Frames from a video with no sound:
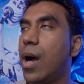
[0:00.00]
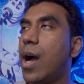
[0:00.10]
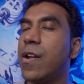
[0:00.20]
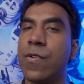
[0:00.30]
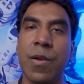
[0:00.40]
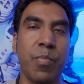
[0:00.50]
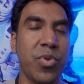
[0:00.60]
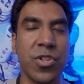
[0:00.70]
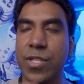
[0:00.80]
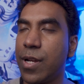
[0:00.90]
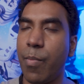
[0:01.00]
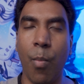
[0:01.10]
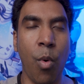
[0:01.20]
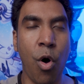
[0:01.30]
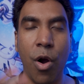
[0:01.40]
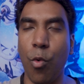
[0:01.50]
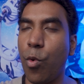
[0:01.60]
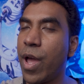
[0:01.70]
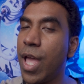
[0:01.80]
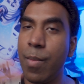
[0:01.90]
100% more,
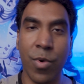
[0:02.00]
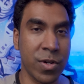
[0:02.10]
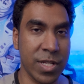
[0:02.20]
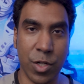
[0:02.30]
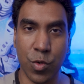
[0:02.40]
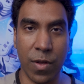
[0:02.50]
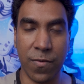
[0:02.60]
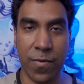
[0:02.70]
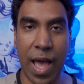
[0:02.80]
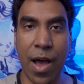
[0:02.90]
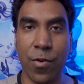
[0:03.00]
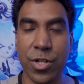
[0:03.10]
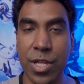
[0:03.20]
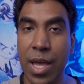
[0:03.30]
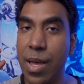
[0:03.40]
way more than 12 hours,